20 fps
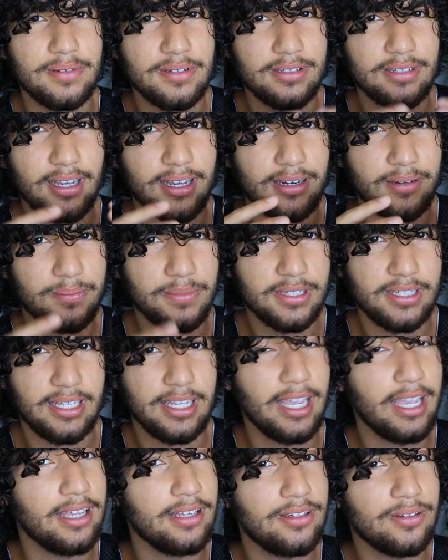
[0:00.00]
and kind of be
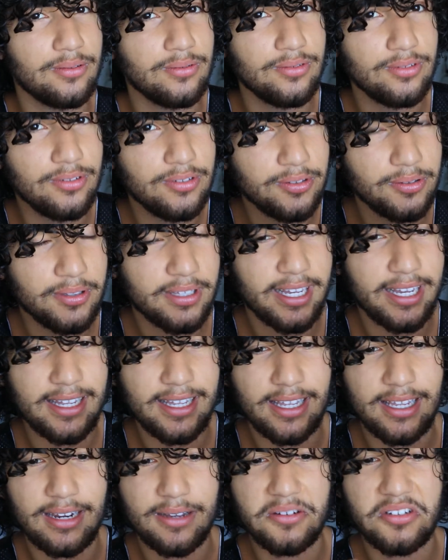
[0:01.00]
like, hey, don't do that.
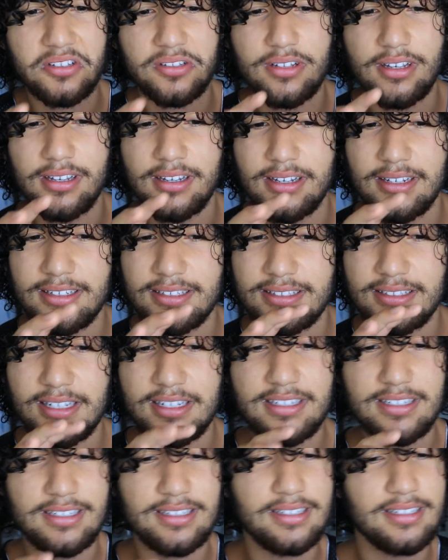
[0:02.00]
And I was
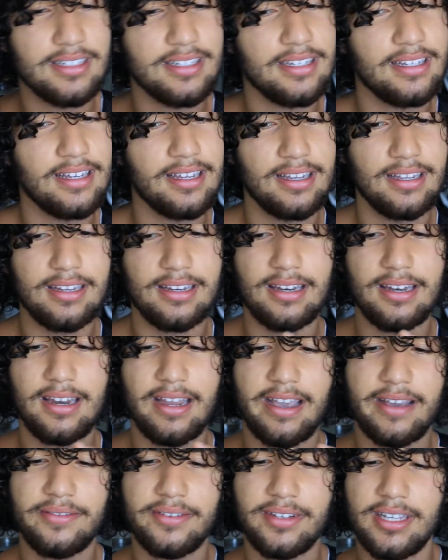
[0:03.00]
essentially
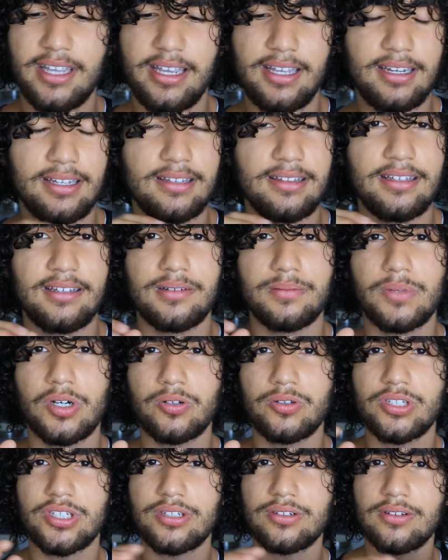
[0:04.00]
navigating the
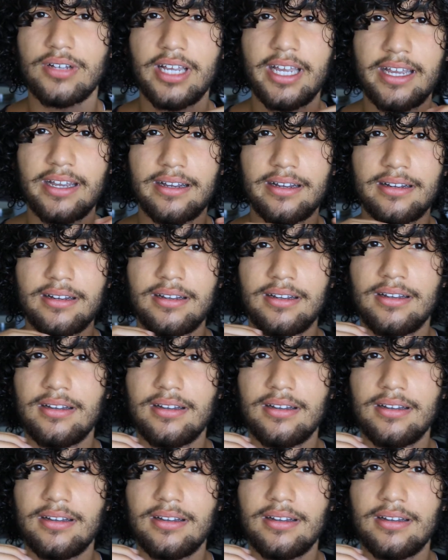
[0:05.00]
emotional air